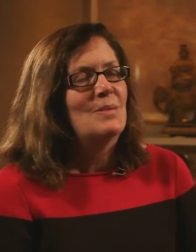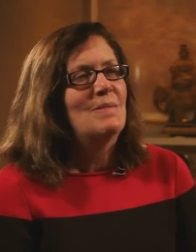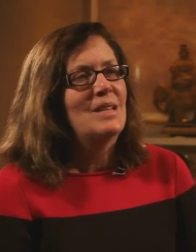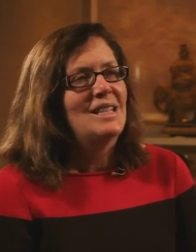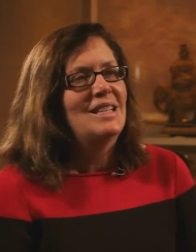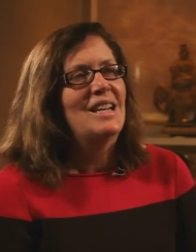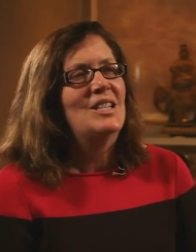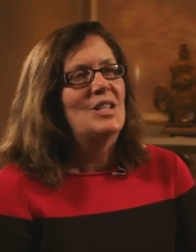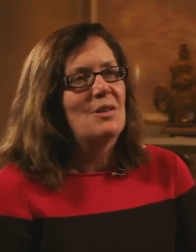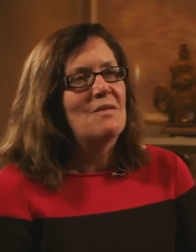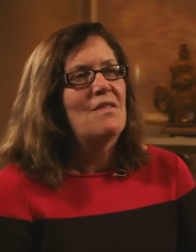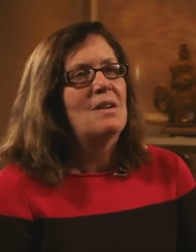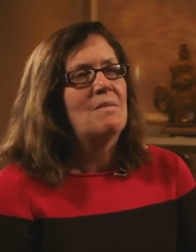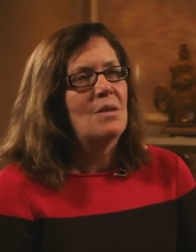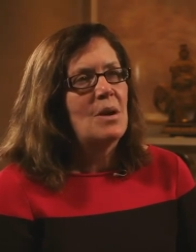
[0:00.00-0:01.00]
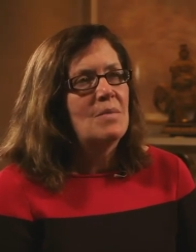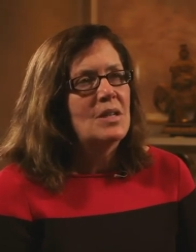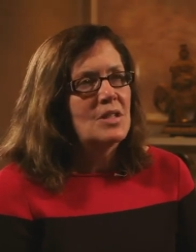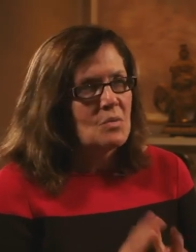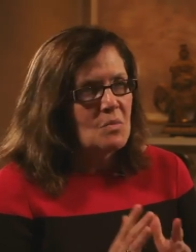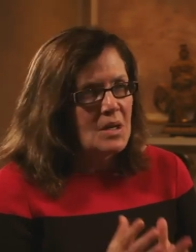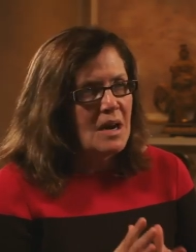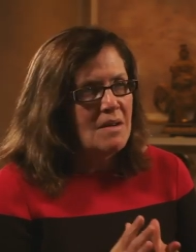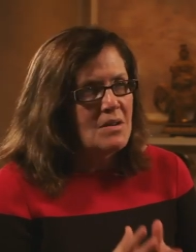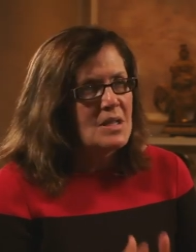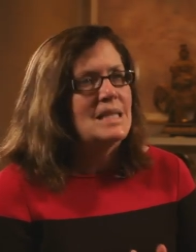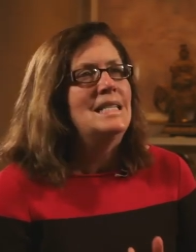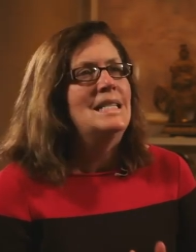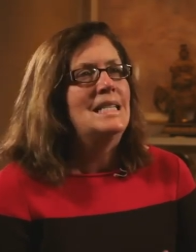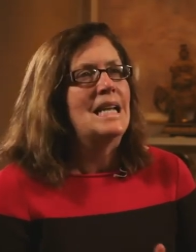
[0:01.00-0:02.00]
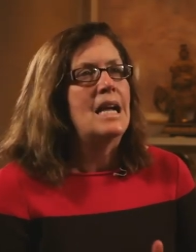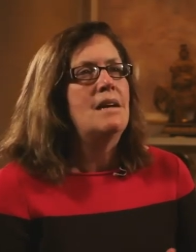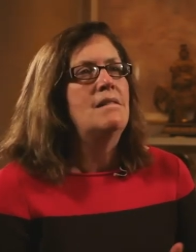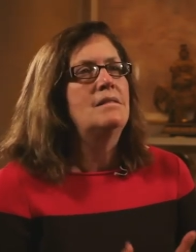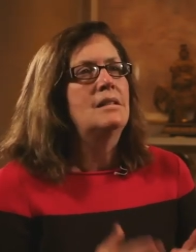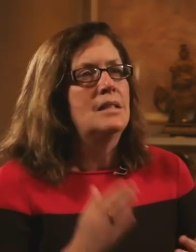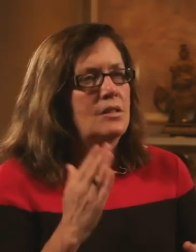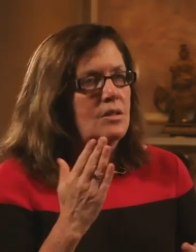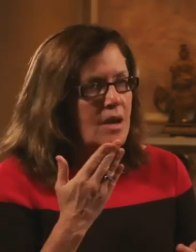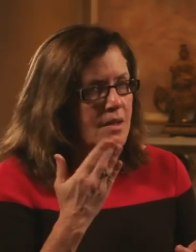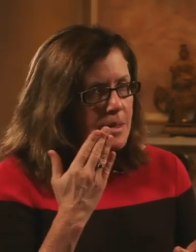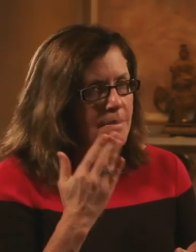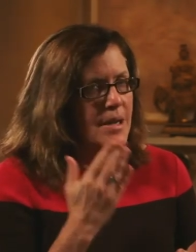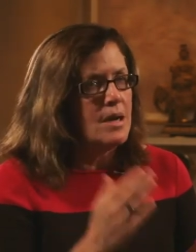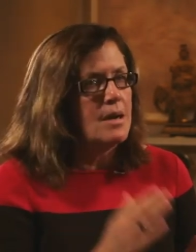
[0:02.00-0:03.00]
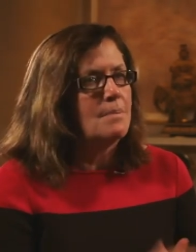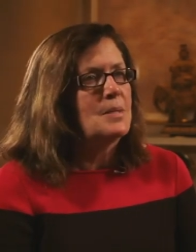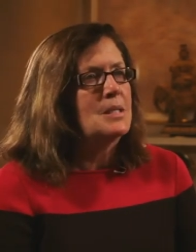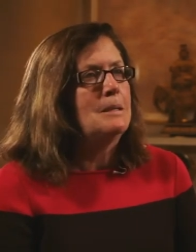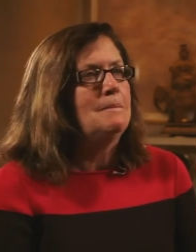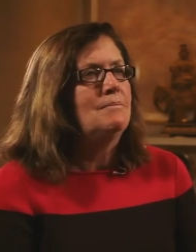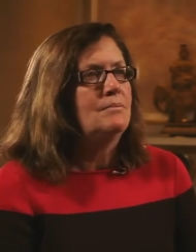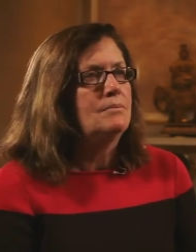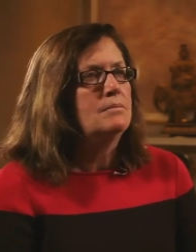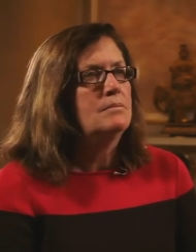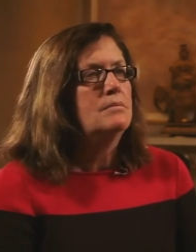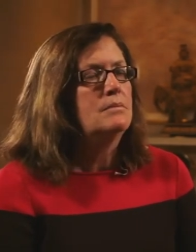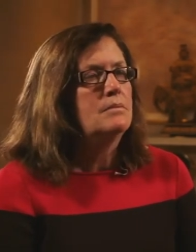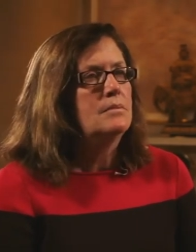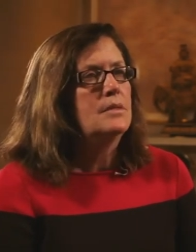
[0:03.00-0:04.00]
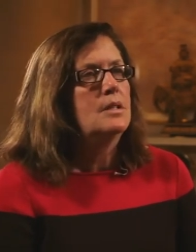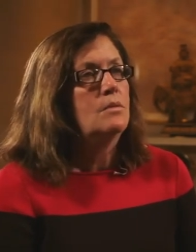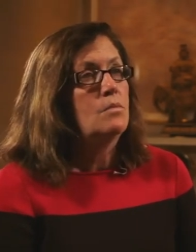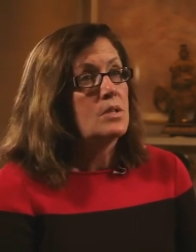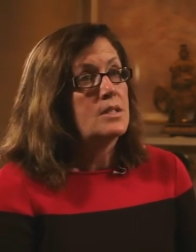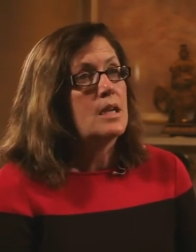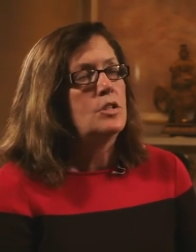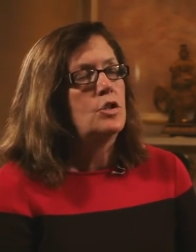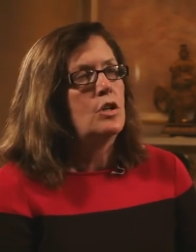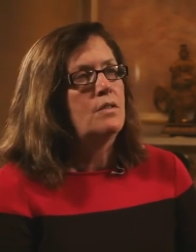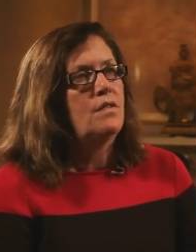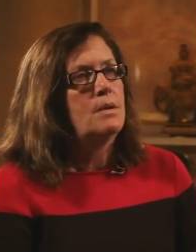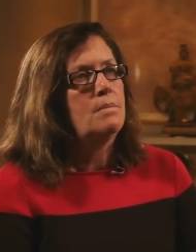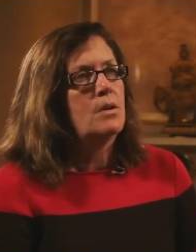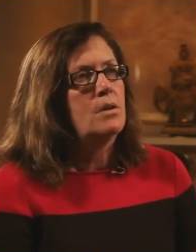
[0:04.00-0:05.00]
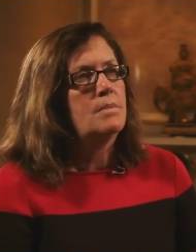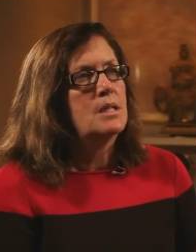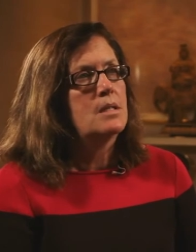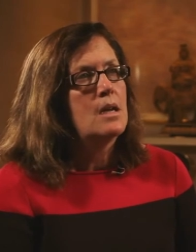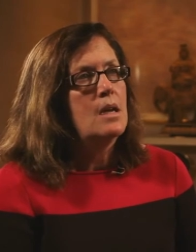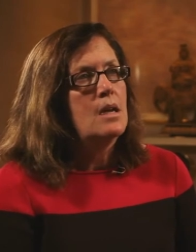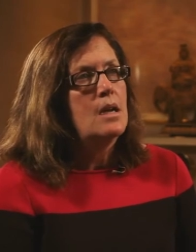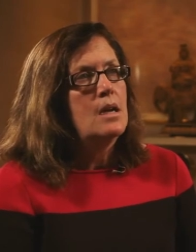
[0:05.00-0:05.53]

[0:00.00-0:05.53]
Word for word: been angiofibromas. When I was in doubt and I got the biopsy, it was angiofibromas.